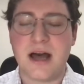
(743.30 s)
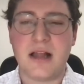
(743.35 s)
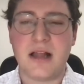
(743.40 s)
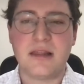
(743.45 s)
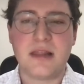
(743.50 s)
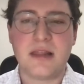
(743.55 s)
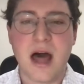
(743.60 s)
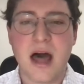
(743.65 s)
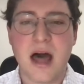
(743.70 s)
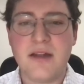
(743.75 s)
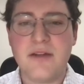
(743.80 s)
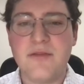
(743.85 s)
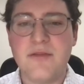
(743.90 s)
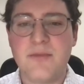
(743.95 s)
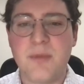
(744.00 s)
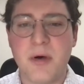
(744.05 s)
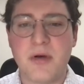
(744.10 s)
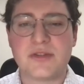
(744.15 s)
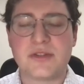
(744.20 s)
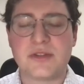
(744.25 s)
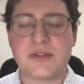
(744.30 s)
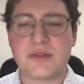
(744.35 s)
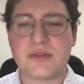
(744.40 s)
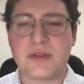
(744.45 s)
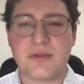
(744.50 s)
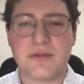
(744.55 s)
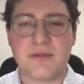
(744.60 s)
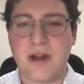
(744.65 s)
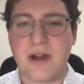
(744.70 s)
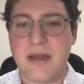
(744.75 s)
a lot of pollsters are
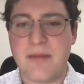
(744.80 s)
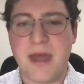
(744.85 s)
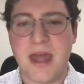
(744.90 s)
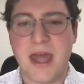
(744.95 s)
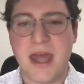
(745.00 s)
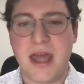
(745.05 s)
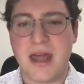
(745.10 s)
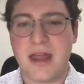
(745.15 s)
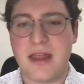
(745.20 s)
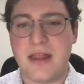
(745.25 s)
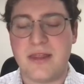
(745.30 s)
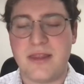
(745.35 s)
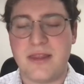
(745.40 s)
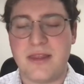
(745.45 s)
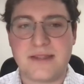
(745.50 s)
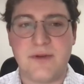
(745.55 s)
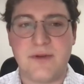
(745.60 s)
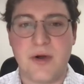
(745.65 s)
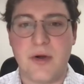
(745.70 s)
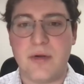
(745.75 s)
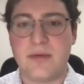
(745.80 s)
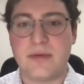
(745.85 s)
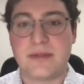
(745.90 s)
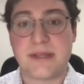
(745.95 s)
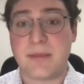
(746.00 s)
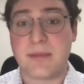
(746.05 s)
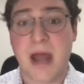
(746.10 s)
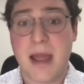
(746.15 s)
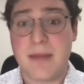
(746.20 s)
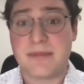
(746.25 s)
framing this vote
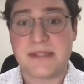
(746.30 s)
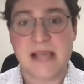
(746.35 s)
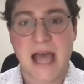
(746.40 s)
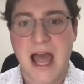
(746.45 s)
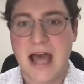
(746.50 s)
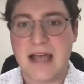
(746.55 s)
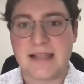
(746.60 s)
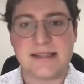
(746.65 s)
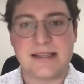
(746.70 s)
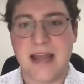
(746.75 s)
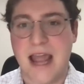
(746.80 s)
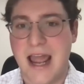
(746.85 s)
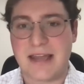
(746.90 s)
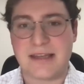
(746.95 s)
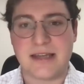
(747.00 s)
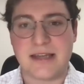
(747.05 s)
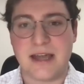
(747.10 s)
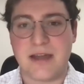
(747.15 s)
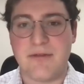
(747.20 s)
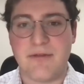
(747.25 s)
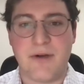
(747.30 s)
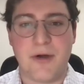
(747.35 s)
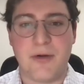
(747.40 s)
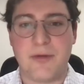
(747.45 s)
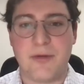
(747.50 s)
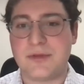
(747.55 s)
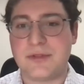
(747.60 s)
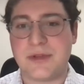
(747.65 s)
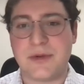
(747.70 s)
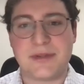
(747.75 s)
sometimes as an anti vote.
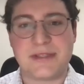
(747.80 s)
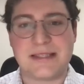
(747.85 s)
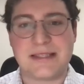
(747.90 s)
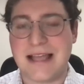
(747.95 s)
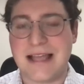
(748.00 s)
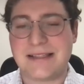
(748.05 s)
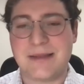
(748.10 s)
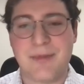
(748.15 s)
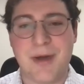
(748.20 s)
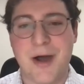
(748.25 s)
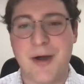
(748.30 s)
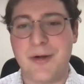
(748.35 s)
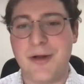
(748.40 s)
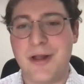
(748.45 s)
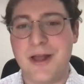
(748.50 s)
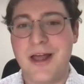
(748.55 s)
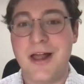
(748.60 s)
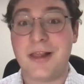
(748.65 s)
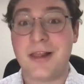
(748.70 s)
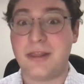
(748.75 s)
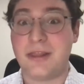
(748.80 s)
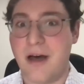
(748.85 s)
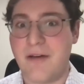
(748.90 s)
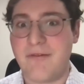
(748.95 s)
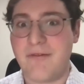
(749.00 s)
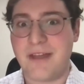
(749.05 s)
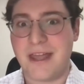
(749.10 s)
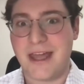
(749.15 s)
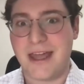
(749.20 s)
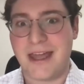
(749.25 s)
So it's less about
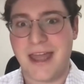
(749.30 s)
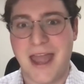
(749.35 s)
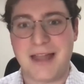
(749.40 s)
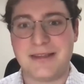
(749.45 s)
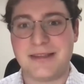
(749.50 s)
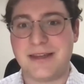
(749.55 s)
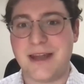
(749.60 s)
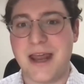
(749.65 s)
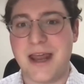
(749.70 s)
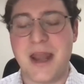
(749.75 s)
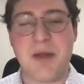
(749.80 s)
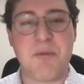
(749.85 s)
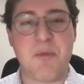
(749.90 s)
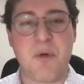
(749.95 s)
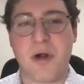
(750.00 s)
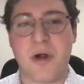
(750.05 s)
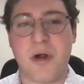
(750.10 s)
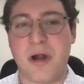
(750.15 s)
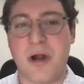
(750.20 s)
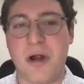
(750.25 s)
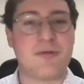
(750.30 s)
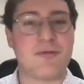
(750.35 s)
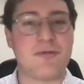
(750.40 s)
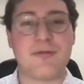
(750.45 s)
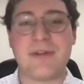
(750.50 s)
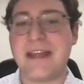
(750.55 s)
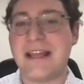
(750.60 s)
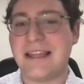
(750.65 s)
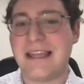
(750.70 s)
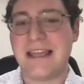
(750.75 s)
loving a candidate and more about
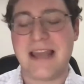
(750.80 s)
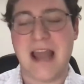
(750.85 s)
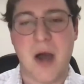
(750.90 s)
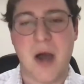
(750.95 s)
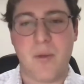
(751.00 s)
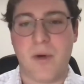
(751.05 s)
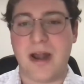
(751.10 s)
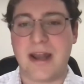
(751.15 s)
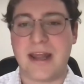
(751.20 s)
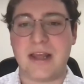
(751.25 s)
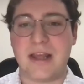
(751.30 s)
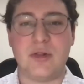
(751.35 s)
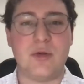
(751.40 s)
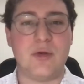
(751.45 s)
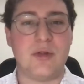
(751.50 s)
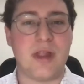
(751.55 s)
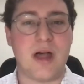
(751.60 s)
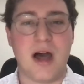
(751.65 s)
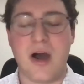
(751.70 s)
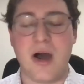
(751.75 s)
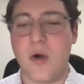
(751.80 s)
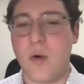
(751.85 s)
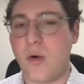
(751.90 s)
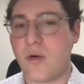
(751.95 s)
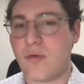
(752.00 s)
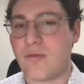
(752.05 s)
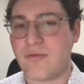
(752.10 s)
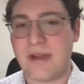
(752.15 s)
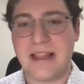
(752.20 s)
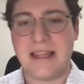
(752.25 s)
really not wanting Lula or
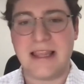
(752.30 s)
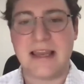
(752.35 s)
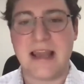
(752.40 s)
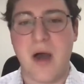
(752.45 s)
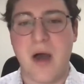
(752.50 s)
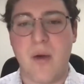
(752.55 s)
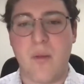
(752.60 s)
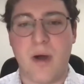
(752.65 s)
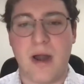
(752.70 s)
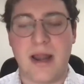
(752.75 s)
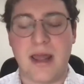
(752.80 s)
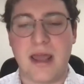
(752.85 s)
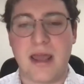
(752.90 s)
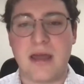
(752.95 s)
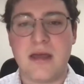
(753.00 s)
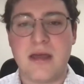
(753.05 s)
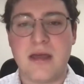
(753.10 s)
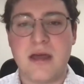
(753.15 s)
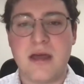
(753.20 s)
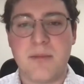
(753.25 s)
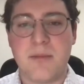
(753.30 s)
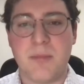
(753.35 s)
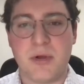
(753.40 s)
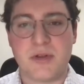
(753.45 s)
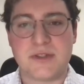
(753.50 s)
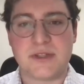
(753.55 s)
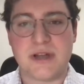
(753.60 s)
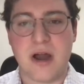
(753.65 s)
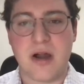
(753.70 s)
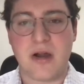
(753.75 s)
really not wanting
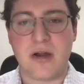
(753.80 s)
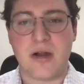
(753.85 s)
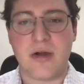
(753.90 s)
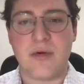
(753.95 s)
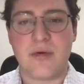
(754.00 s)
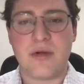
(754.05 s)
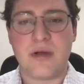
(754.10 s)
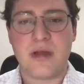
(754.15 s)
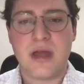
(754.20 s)
Bolsonaro.